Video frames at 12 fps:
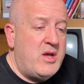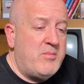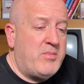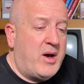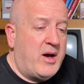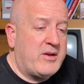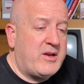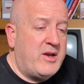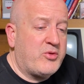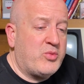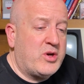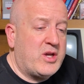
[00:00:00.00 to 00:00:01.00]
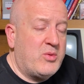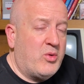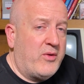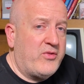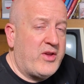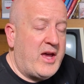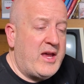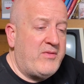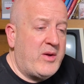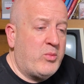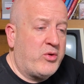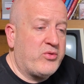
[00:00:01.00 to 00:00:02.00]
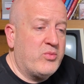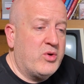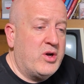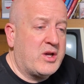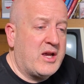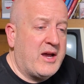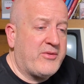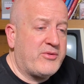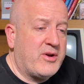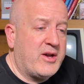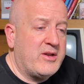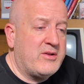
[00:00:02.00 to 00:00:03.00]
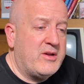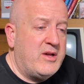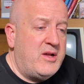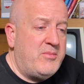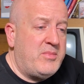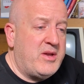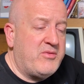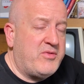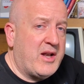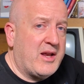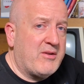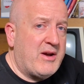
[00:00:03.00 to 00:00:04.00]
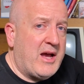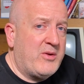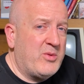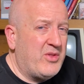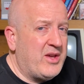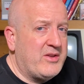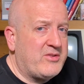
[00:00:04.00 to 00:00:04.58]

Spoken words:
but it was working one day and then wasn't working after I'd been fiddling around with it.